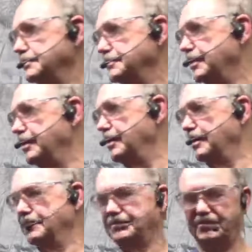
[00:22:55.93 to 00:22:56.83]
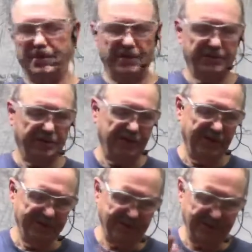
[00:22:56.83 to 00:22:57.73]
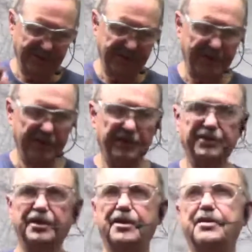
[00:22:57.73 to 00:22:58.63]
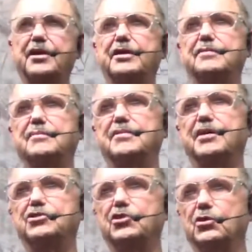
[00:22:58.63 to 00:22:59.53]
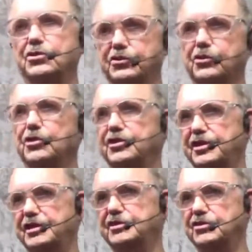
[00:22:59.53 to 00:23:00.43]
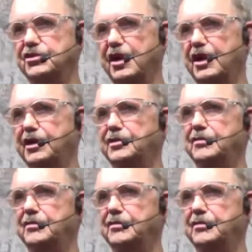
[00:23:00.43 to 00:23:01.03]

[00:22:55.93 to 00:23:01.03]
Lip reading: No, it's somebody else, but they're selling it, and they show you turning the inside,